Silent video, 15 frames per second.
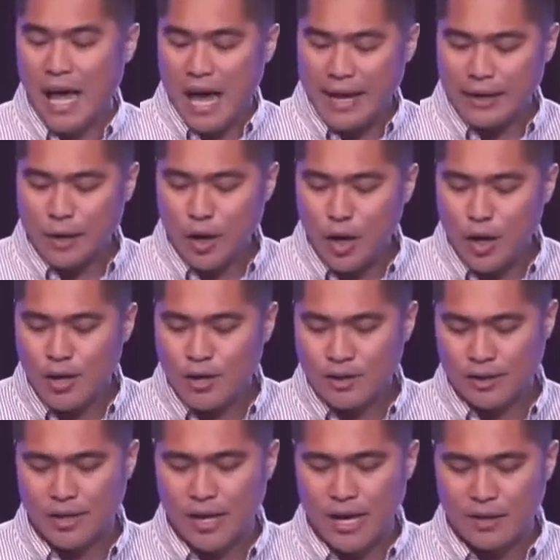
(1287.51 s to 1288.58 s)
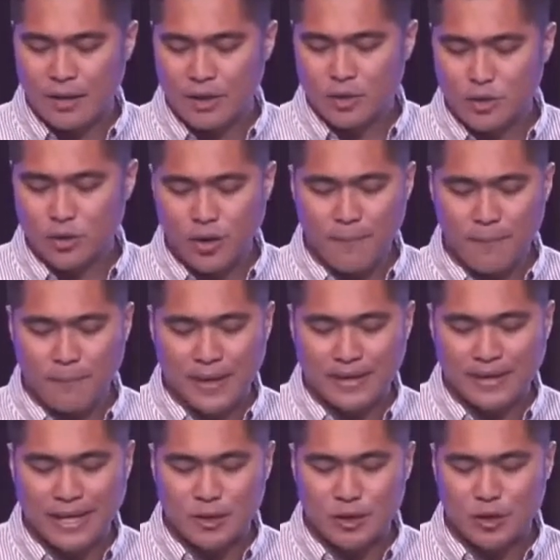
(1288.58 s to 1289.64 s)
and heard the trumpet
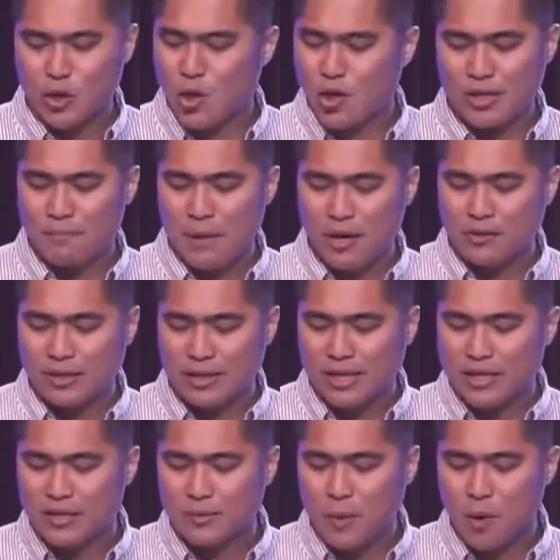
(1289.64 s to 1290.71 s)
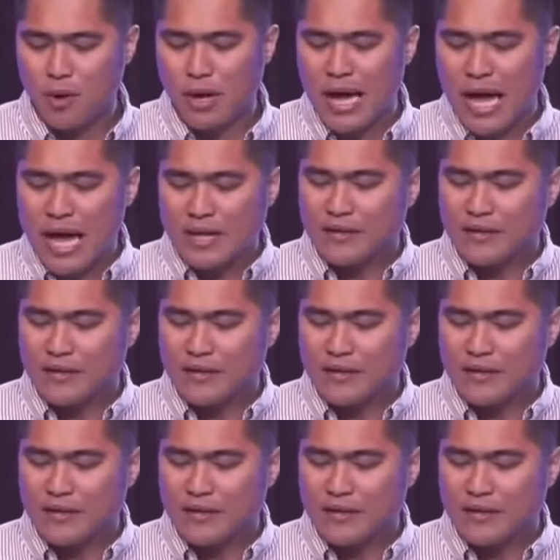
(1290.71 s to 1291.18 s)
and saw the mountain in smoke,